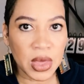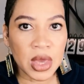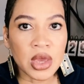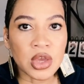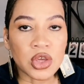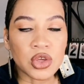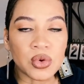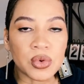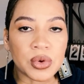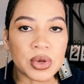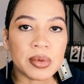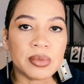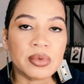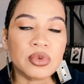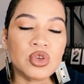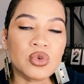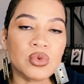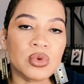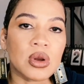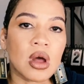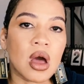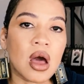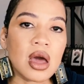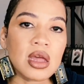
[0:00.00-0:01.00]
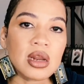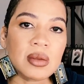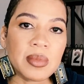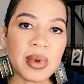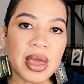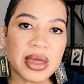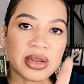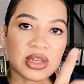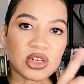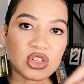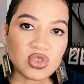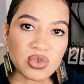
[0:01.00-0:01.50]
You can do an
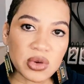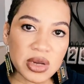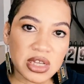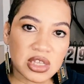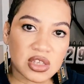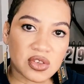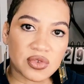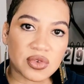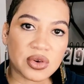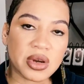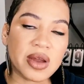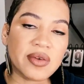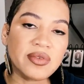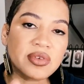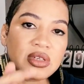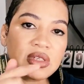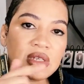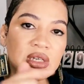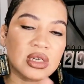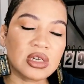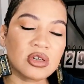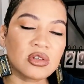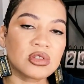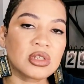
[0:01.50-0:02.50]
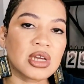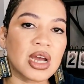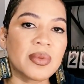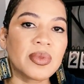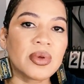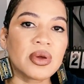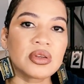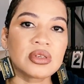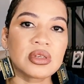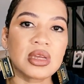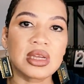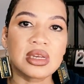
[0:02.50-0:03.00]
automatic transfer every single time
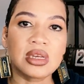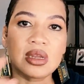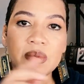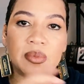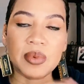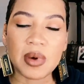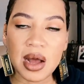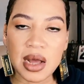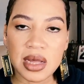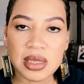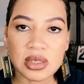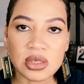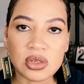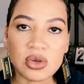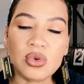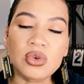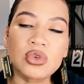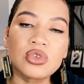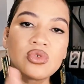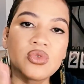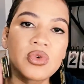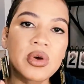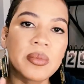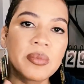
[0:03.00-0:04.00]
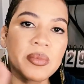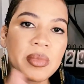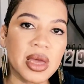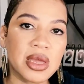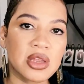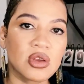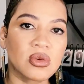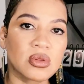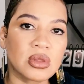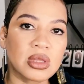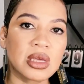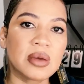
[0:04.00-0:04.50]
there's a deposit or do it
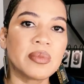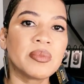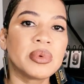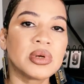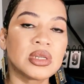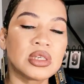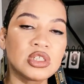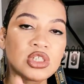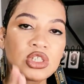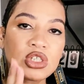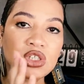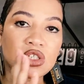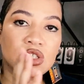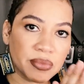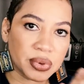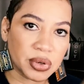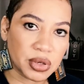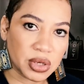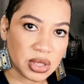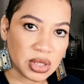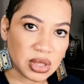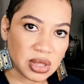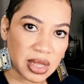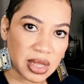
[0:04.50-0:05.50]
manually, but just put